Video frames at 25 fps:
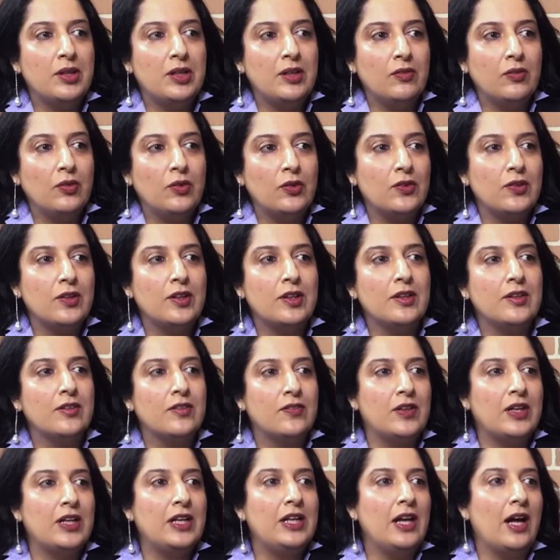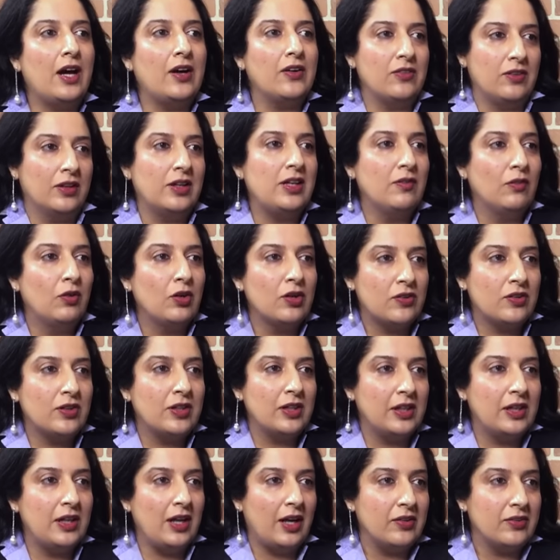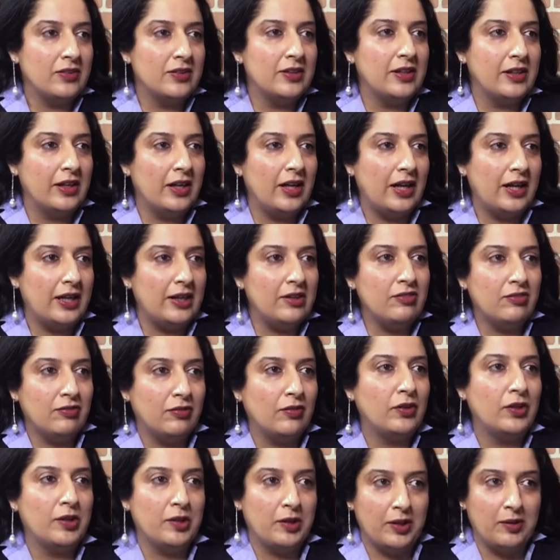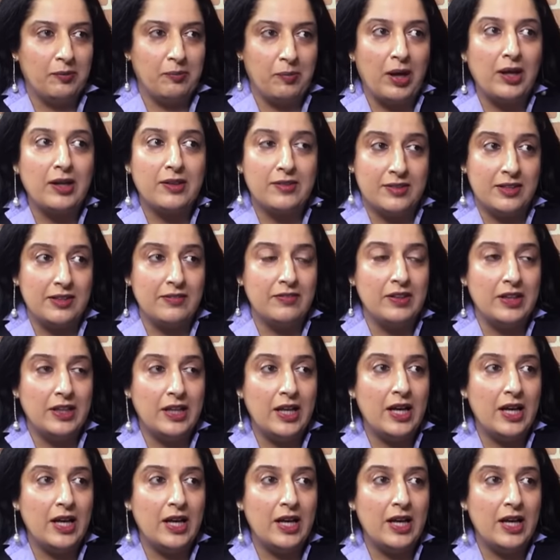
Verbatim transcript: that he wasn't this very large. He was still larger than life for the Bhaks even